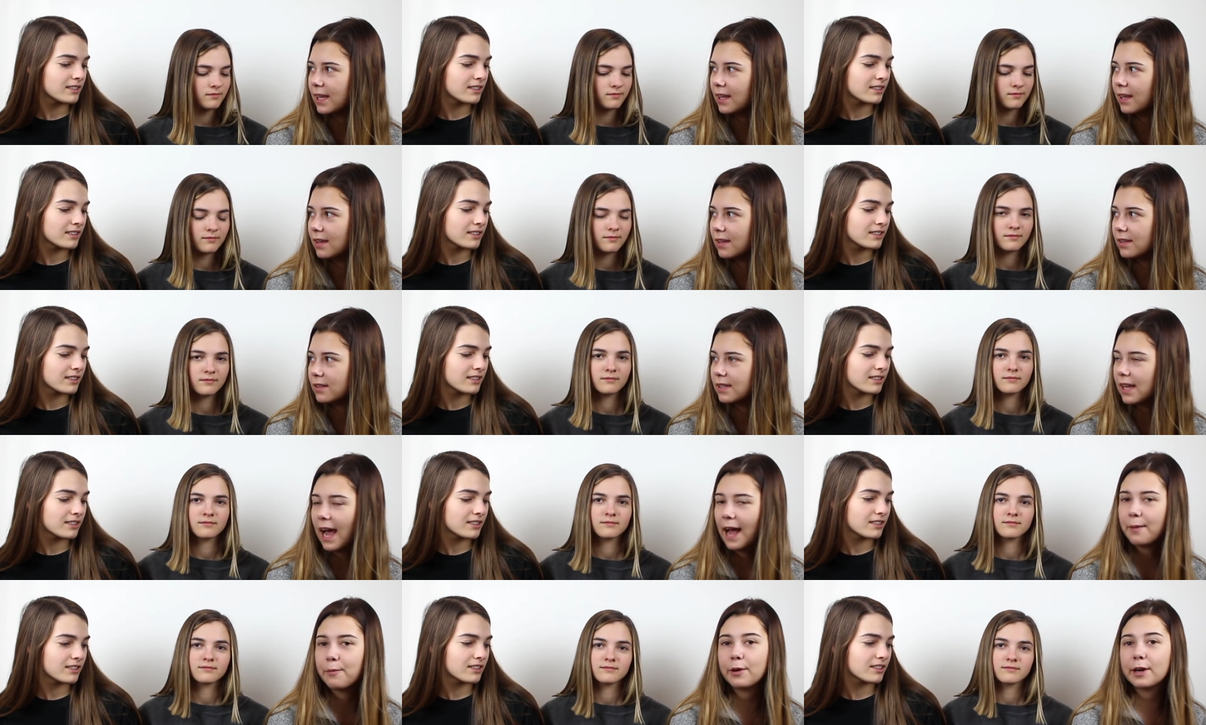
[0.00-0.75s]
Speaker 1: leggings.
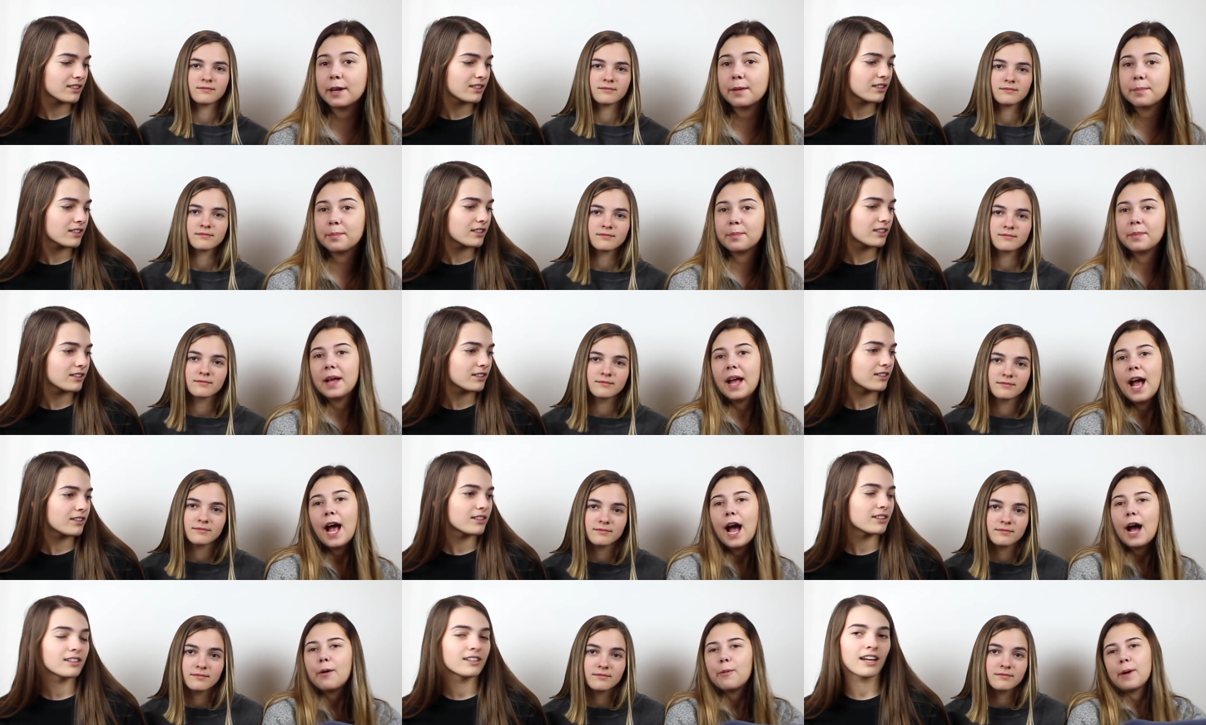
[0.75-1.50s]
I'm wearing,
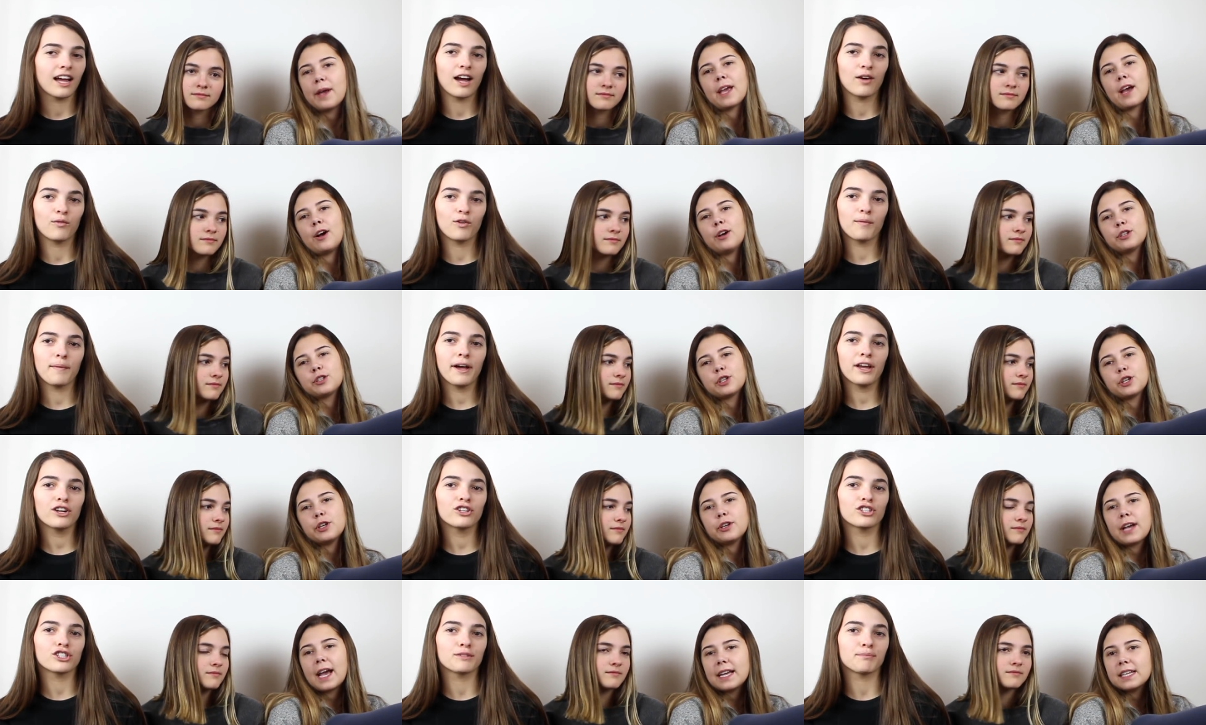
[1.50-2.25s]
wait, all mine
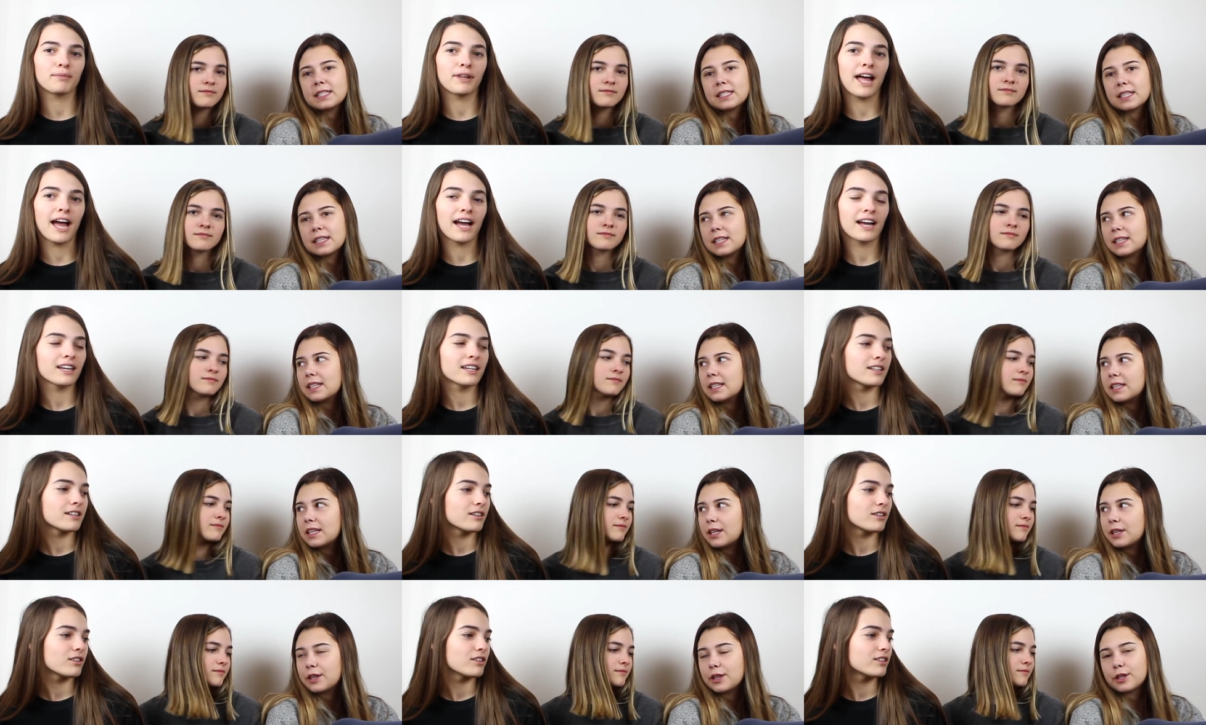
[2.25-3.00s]
are just black.
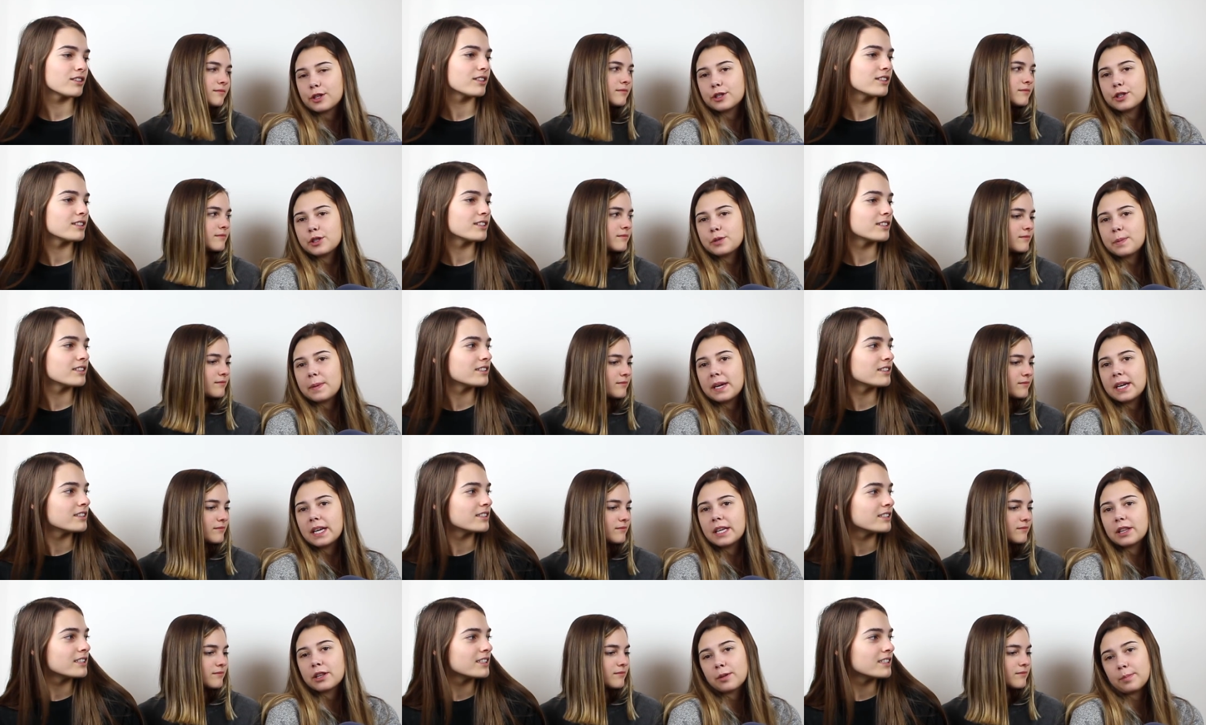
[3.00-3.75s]
They're just
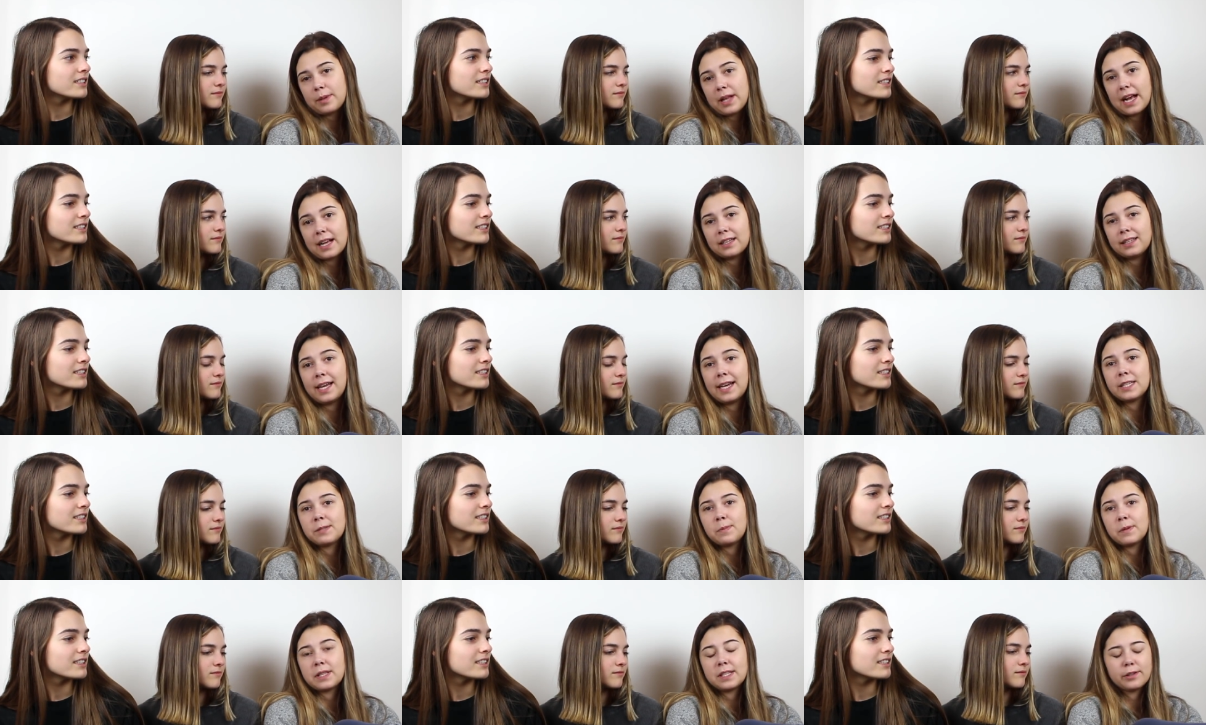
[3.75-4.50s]
wearing their black lines,
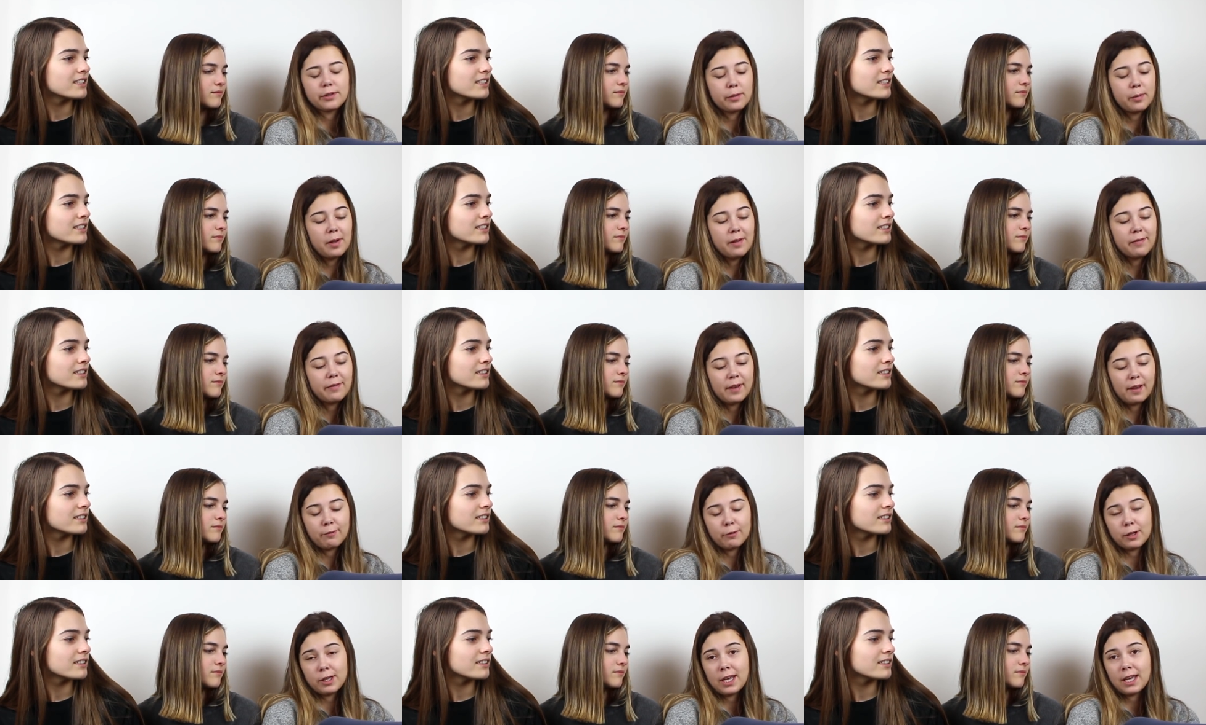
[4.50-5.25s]
but these are my
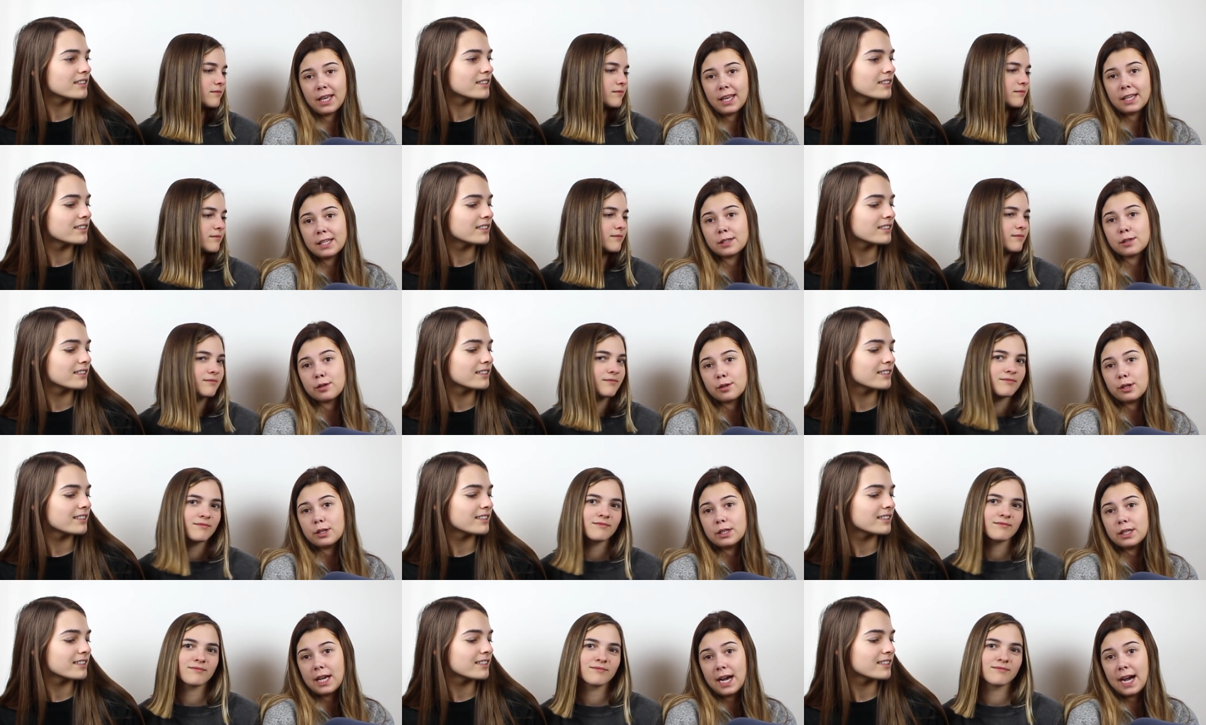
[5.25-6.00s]
favorite leggings. They're all